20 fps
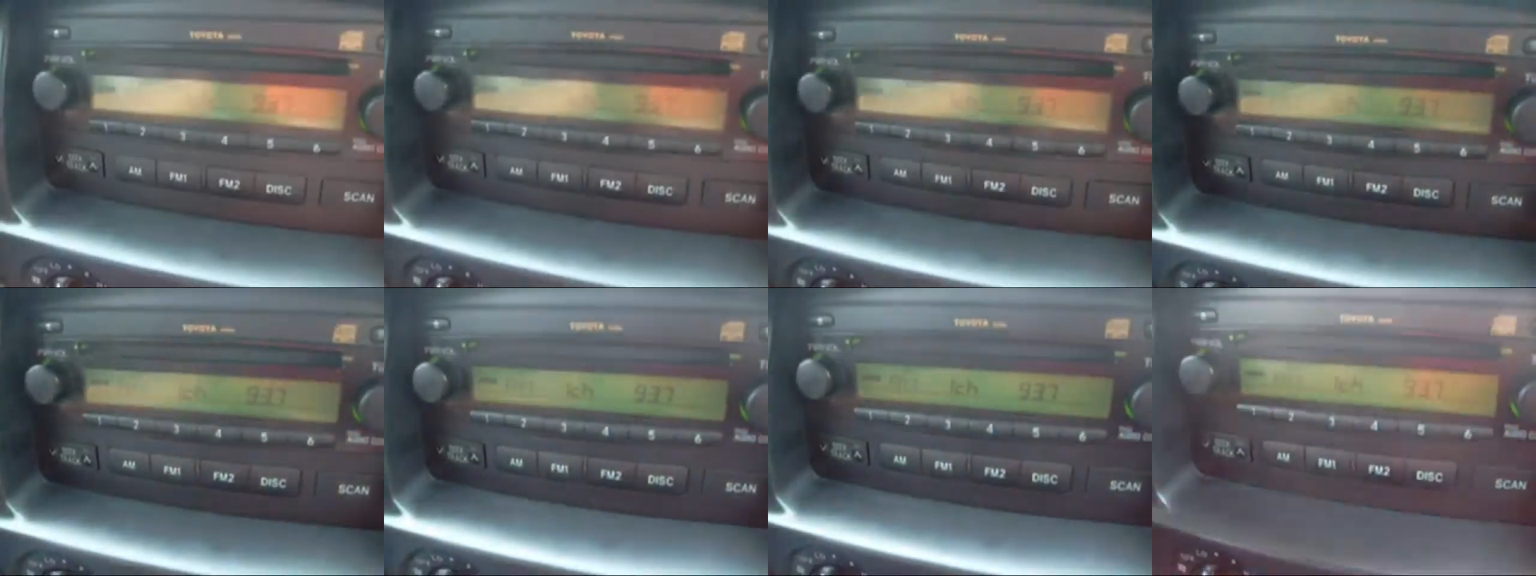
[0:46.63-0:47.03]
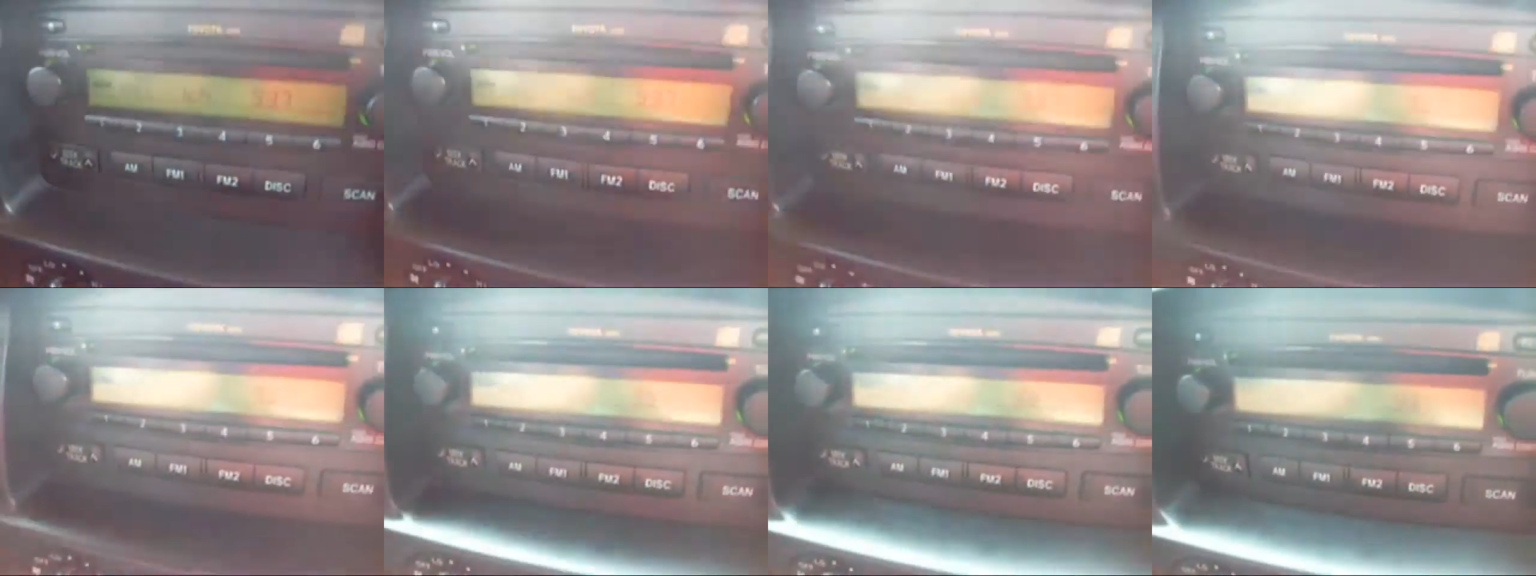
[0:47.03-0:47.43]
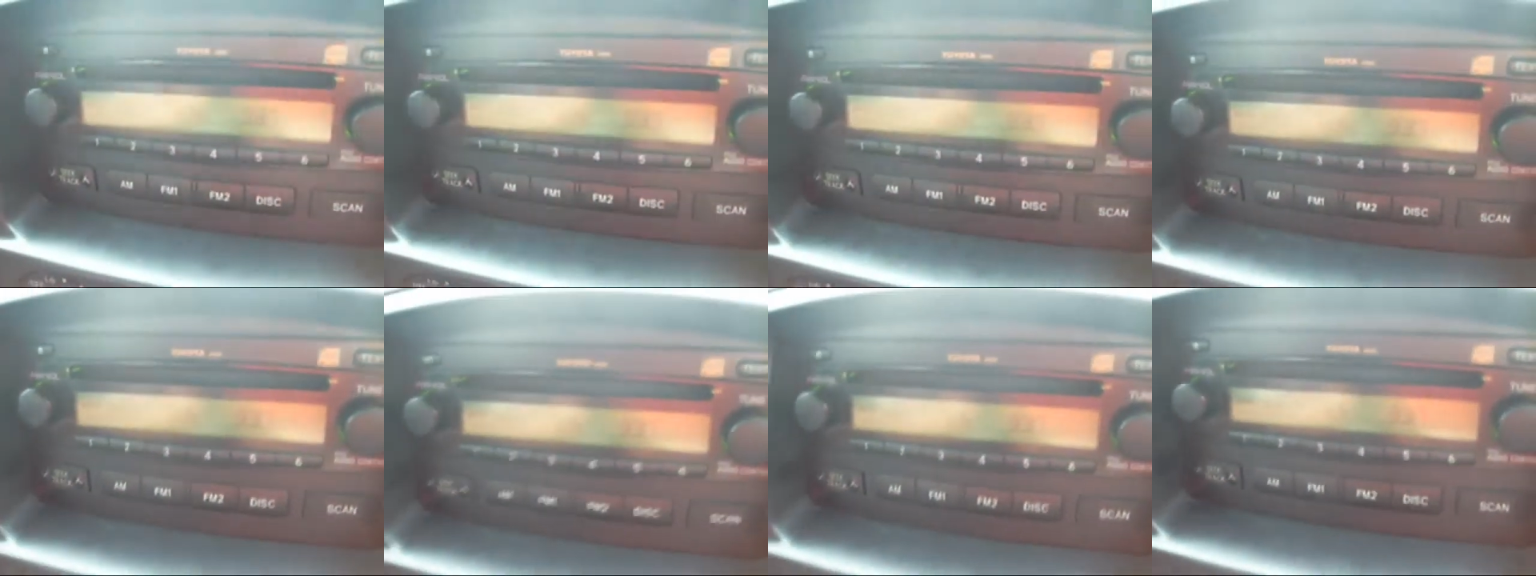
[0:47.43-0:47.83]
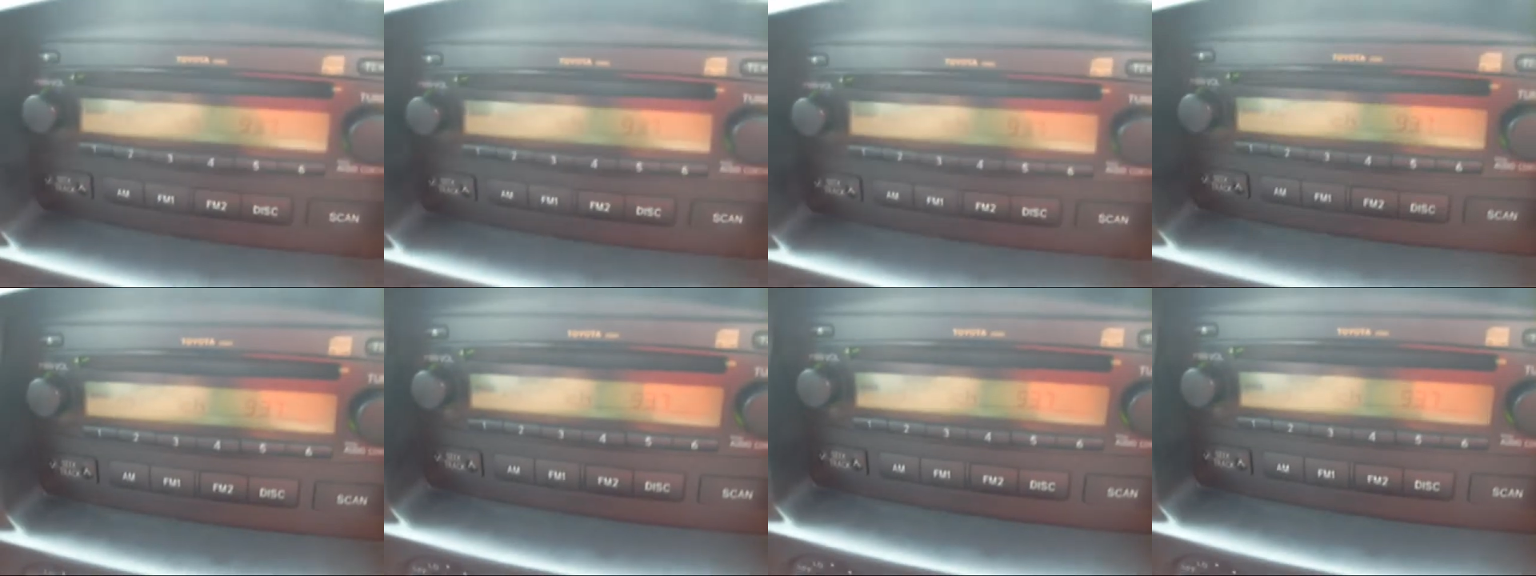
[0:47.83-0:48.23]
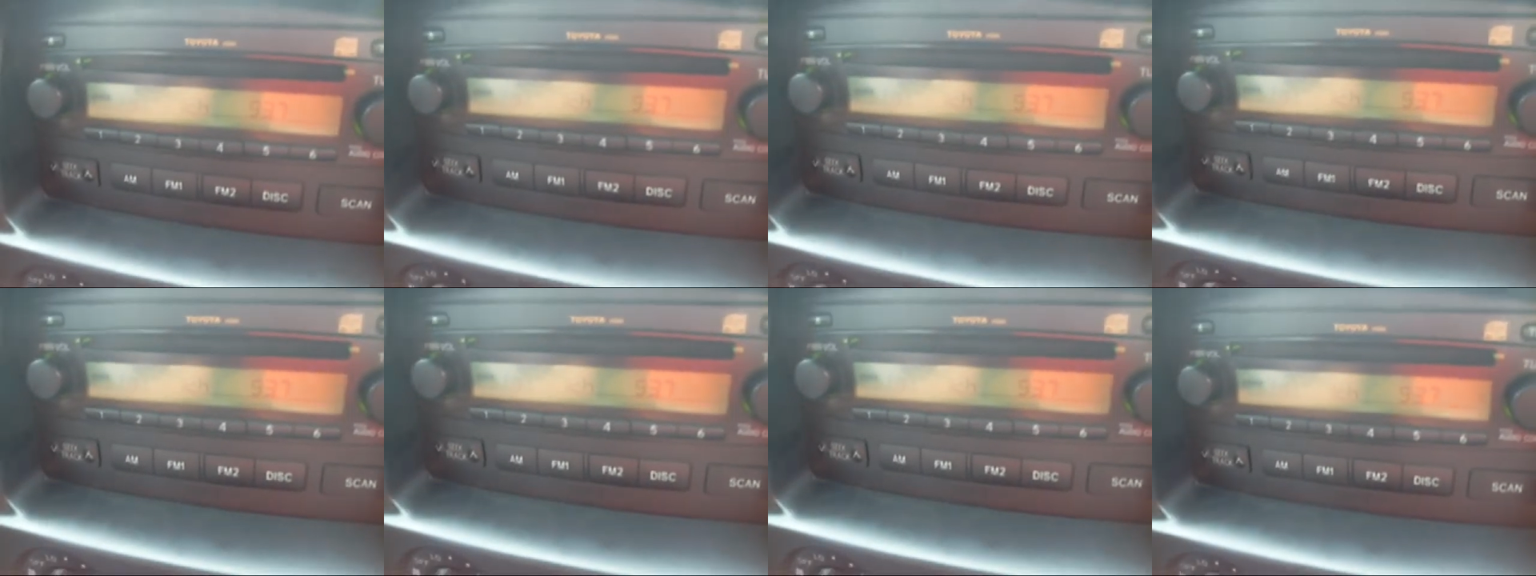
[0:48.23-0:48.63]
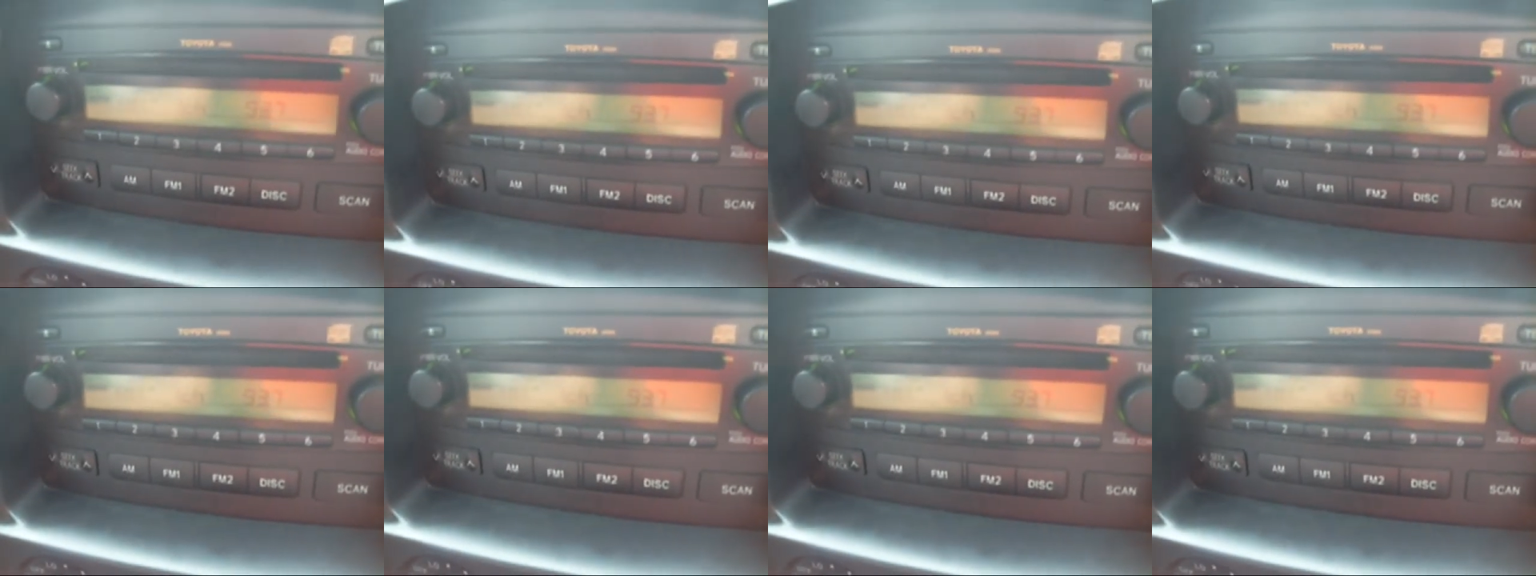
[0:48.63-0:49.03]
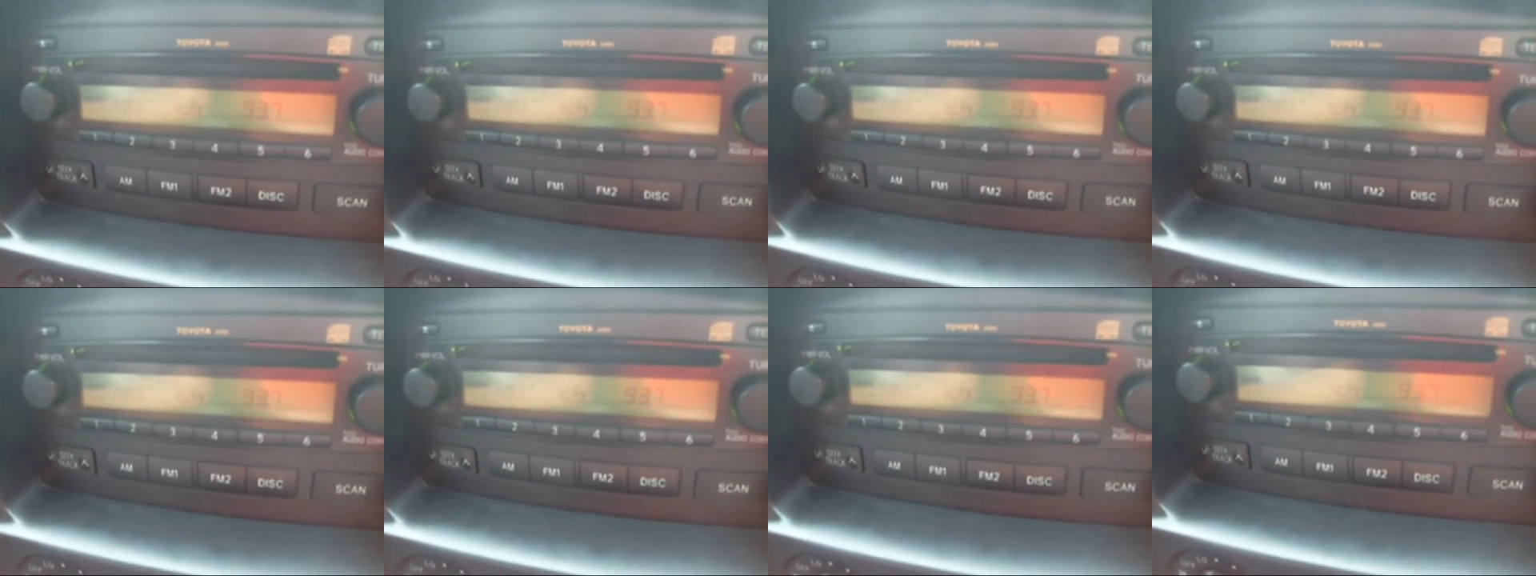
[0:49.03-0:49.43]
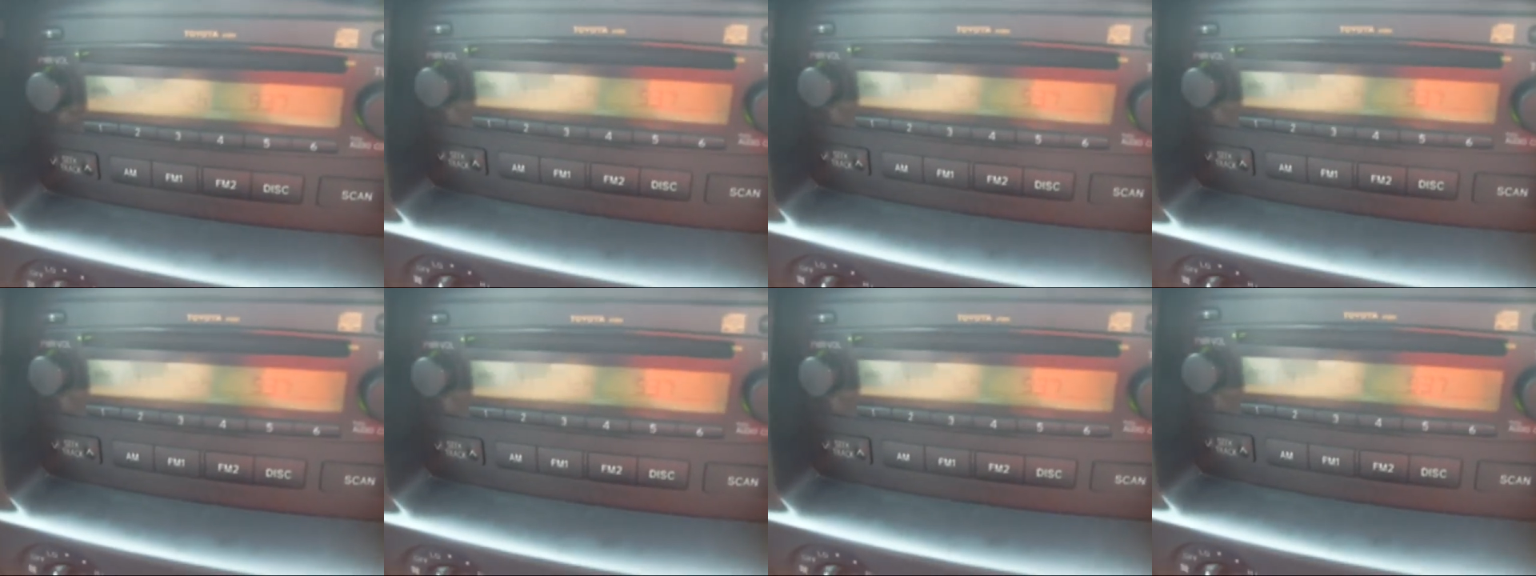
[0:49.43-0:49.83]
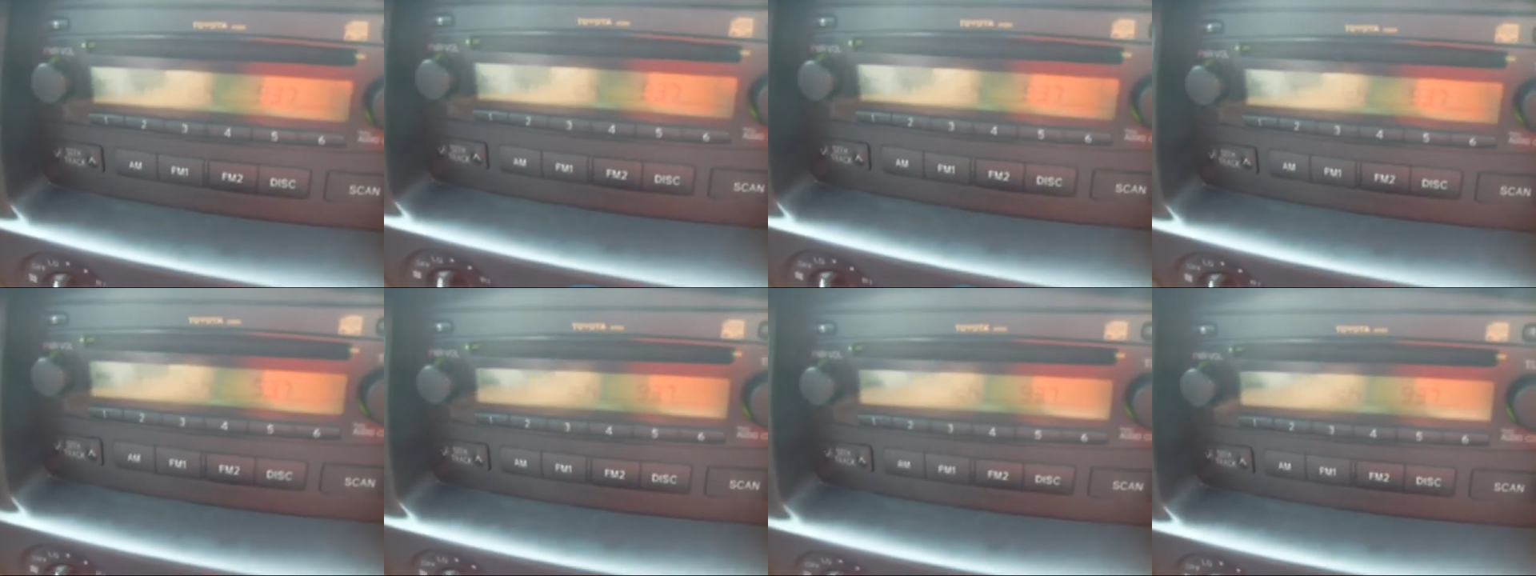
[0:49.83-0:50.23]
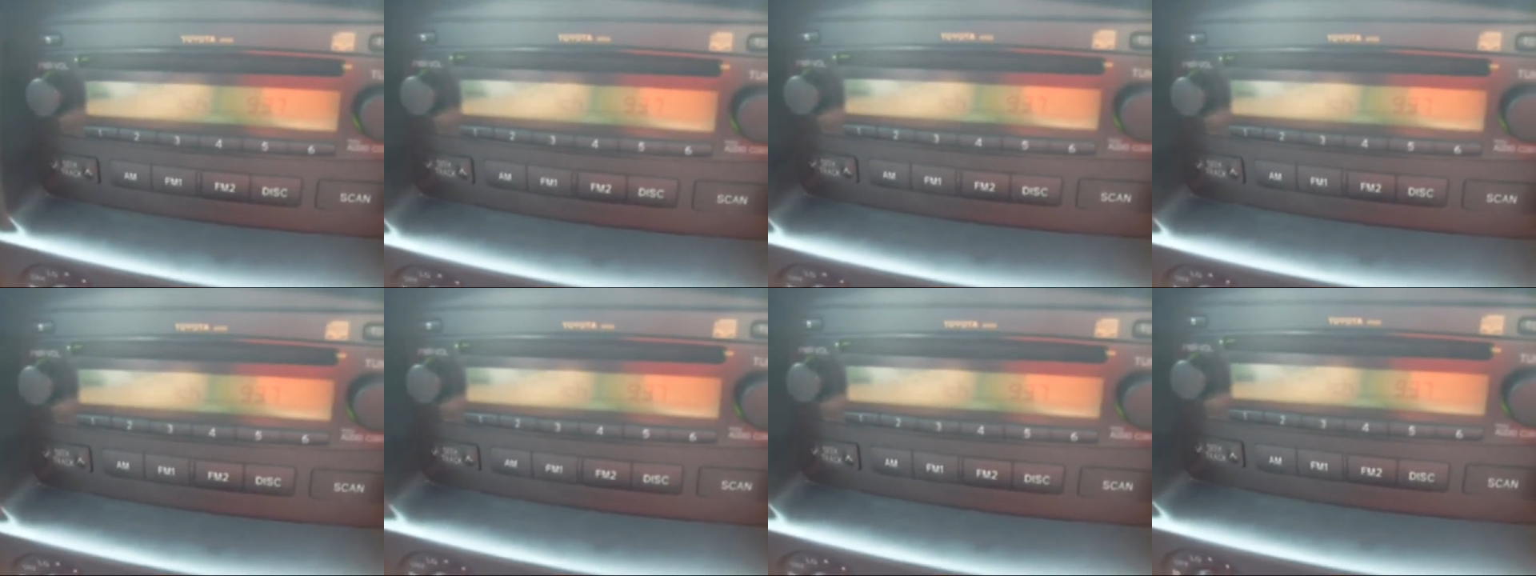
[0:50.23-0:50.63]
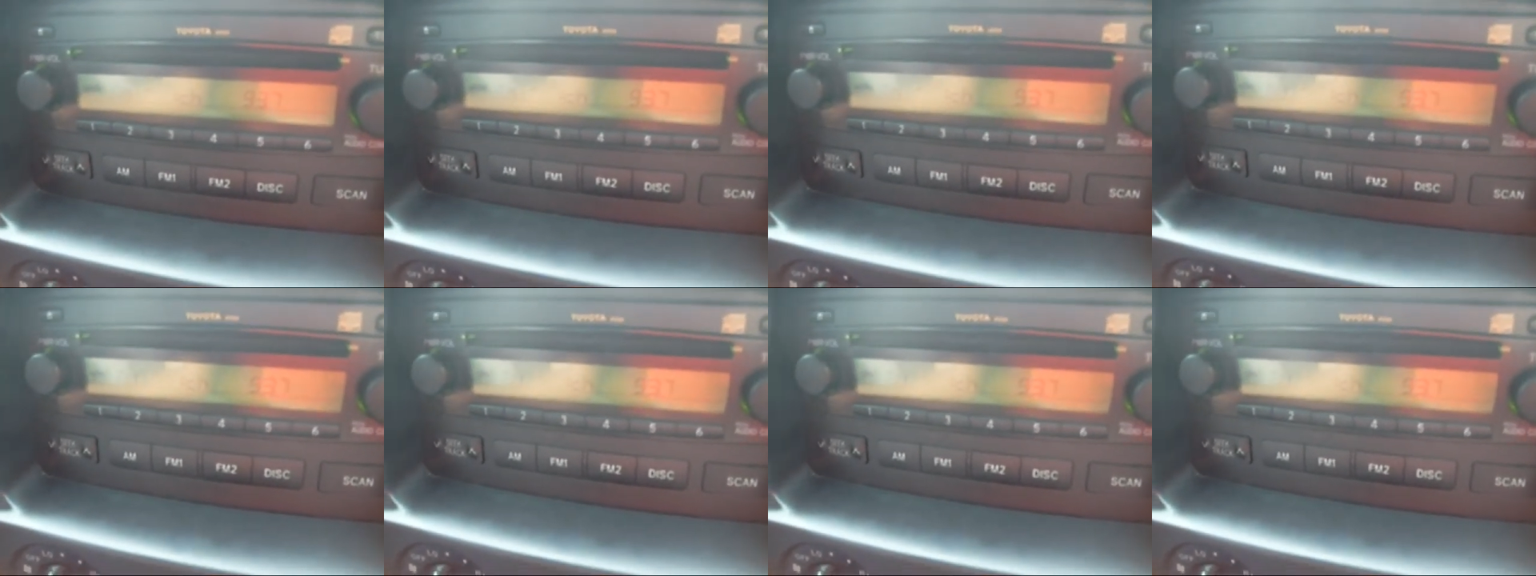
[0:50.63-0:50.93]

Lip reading: Nobody's mouth can be seen.